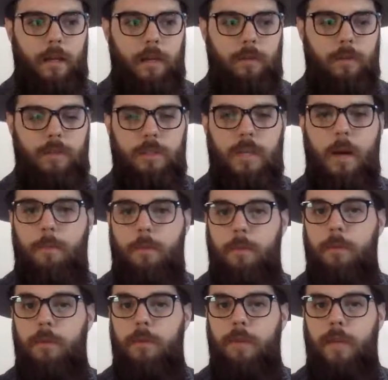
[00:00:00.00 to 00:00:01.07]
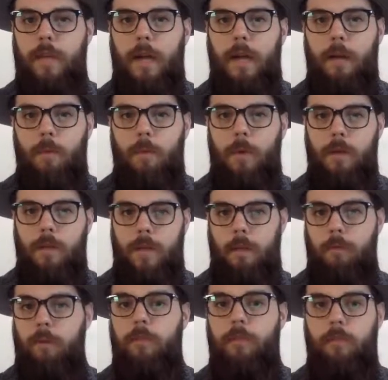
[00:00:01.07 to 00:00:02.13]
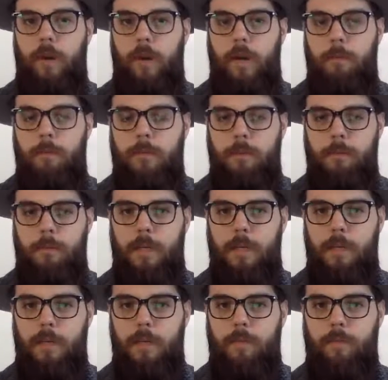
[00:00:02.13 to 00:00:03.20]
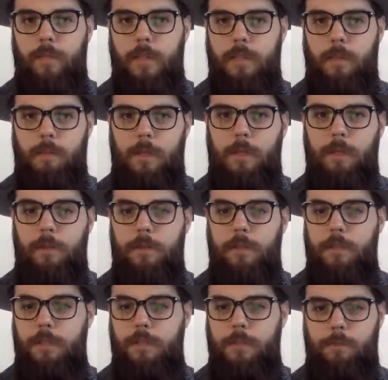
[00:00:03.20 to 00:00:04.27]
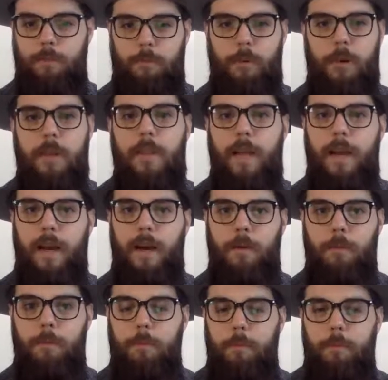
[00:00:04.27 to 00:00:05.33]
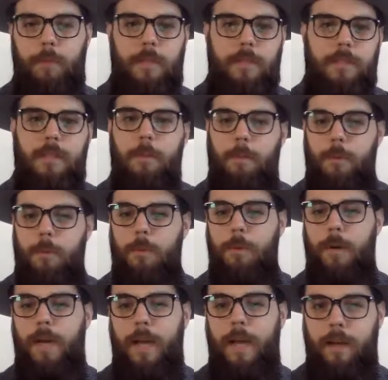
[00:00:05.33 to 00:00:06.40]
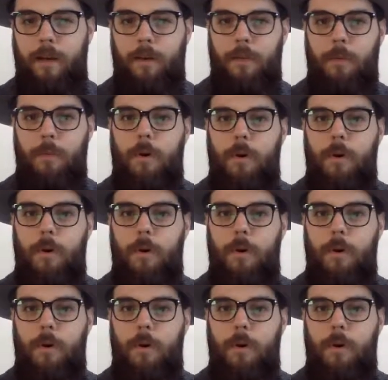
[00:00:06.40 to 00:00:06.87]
if you stop the movie, I want every frame to be something you could just print that out and someone would want to hang it on their wall.